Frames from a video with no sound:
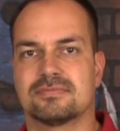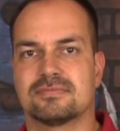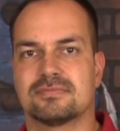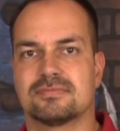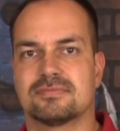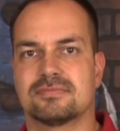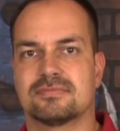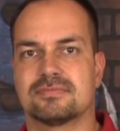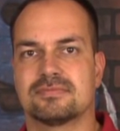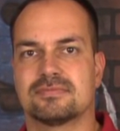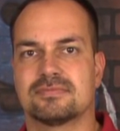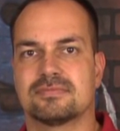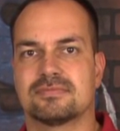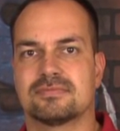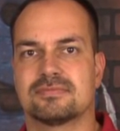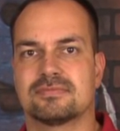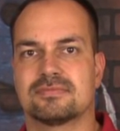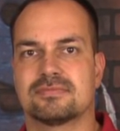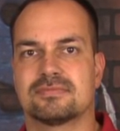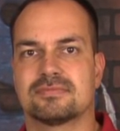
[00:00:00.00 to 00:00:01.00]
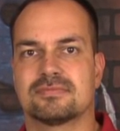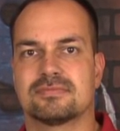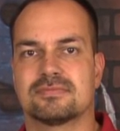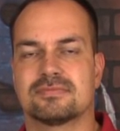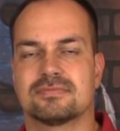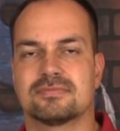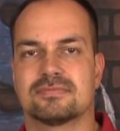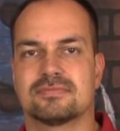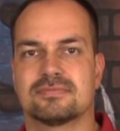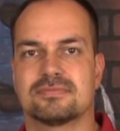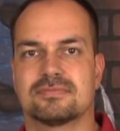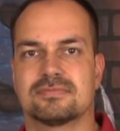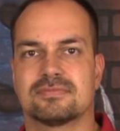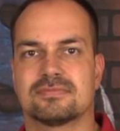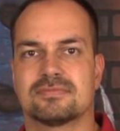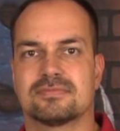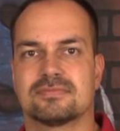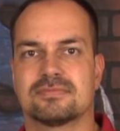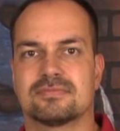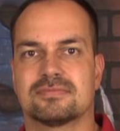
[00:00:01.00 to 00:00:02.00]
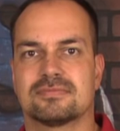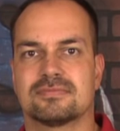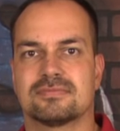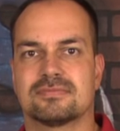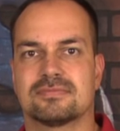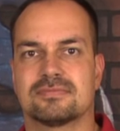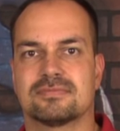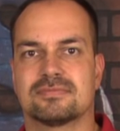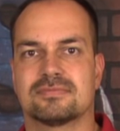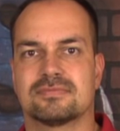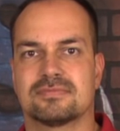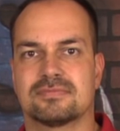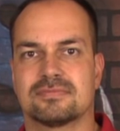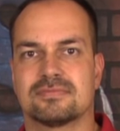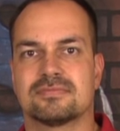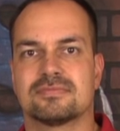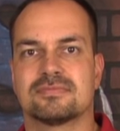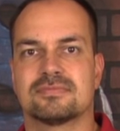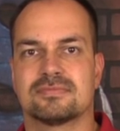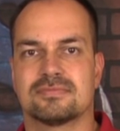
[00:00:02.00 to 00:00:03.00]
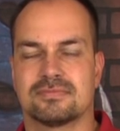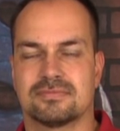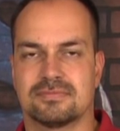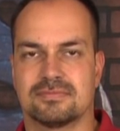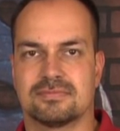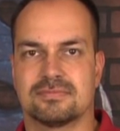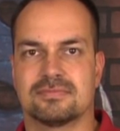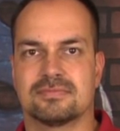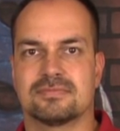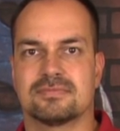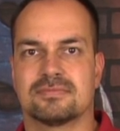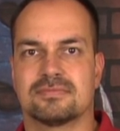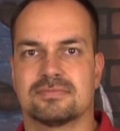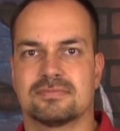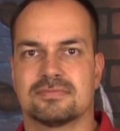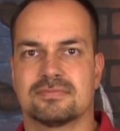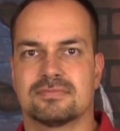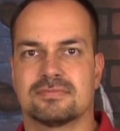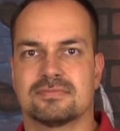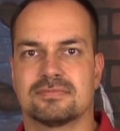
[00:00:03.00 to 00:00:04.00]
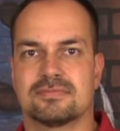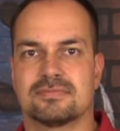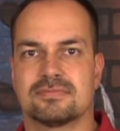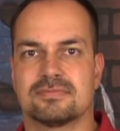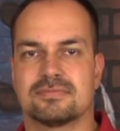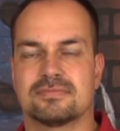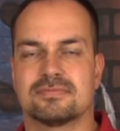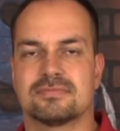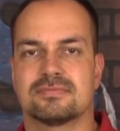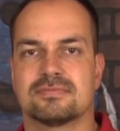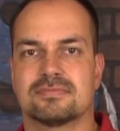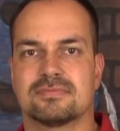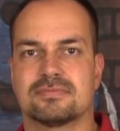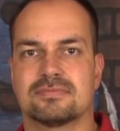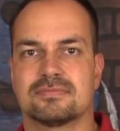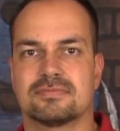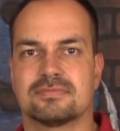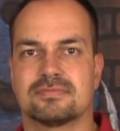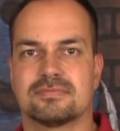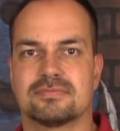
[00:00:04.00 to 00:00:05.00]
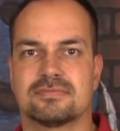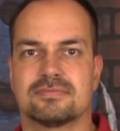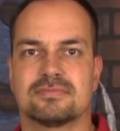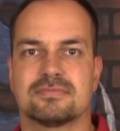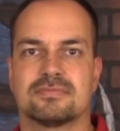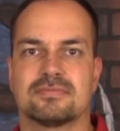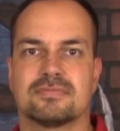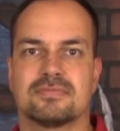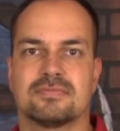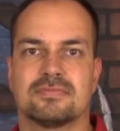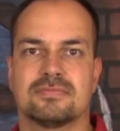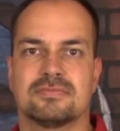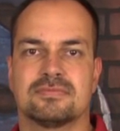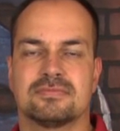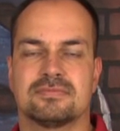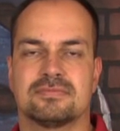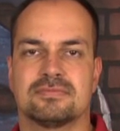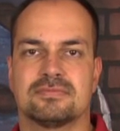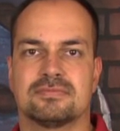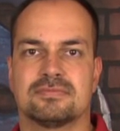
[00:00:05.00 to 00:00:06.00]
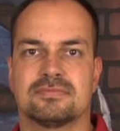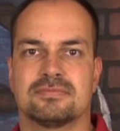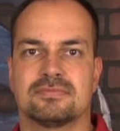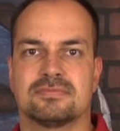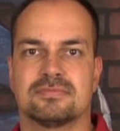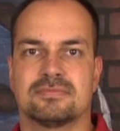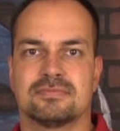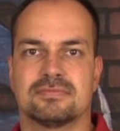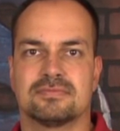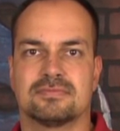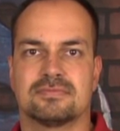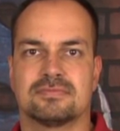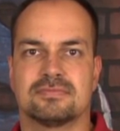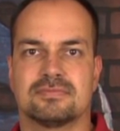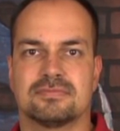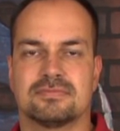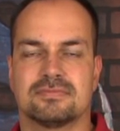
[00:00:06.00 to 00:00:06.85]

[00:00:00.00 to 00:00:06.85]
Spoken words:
No words are spoken by the person on screen.